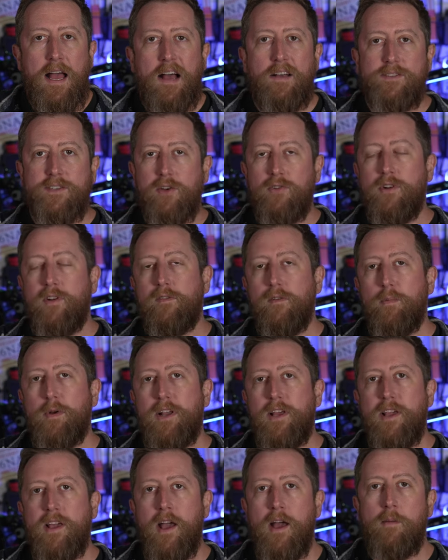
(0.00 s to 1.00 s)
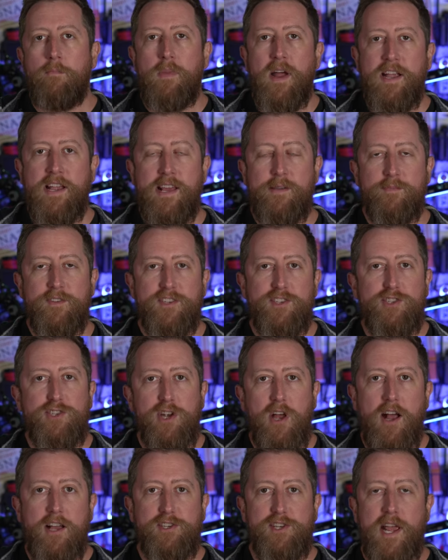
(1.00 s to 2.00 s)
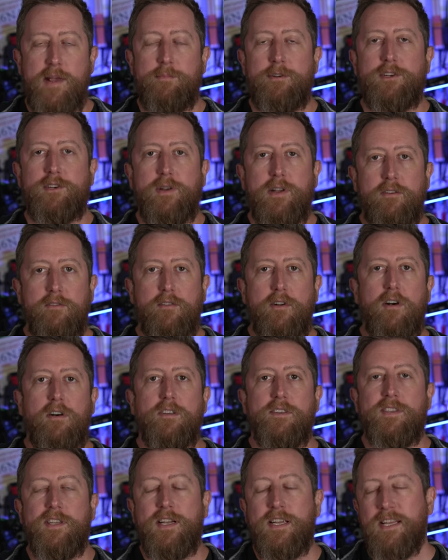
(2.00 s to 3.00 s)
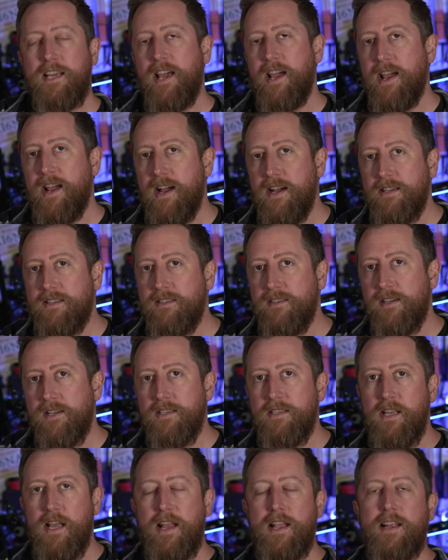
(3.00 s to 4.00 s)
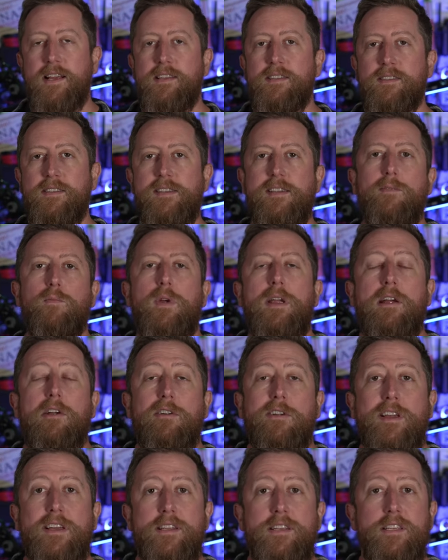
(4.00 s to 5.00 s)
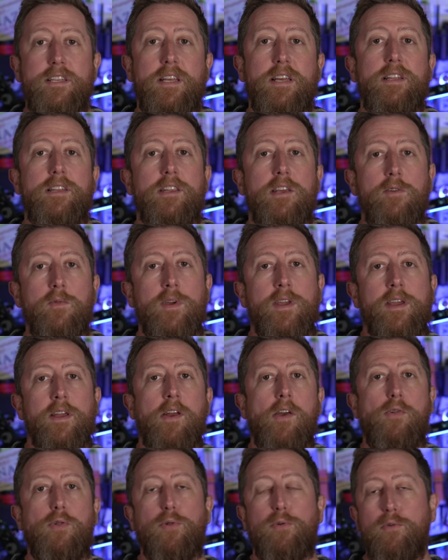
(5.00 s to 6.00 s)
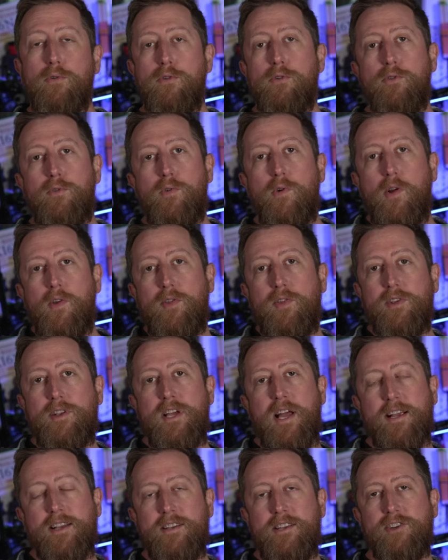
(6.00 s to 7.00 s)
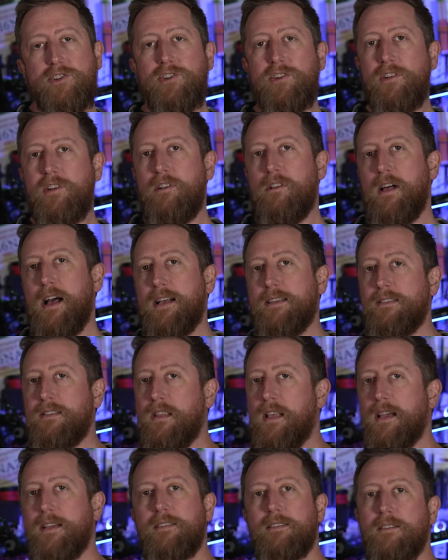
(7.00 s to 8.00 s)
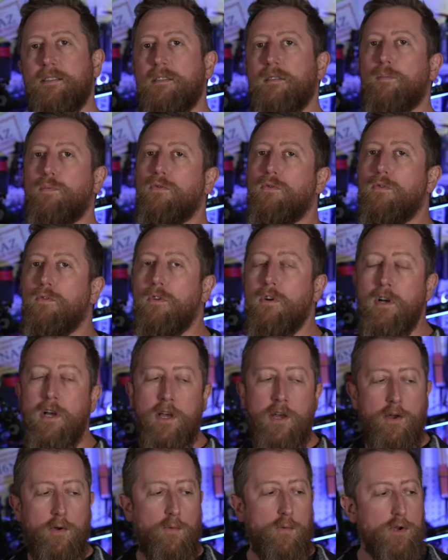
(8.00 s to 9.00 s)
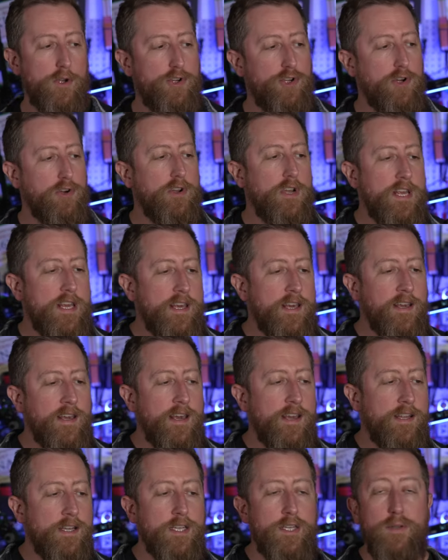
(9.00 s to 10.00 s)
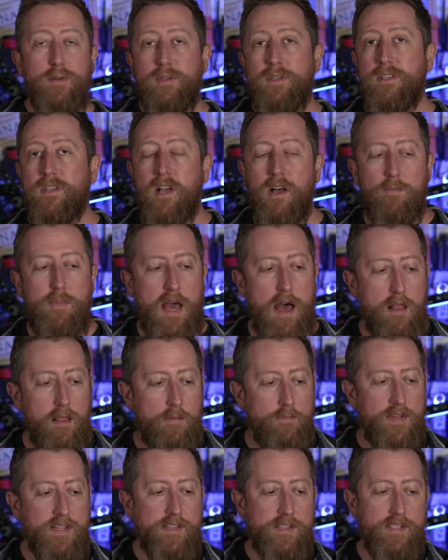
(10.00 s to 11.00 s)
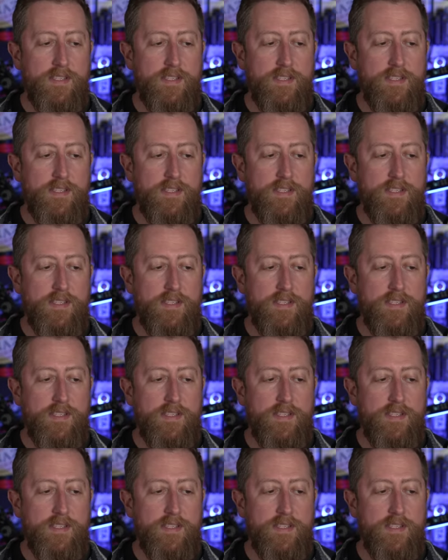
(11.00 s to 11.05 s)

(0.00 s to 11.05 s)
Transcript: How's it going, everybody? My name is Josh, amateur radio call sign KI6NAZ. We are continuing through the technician class license pool. We're journeying into sub element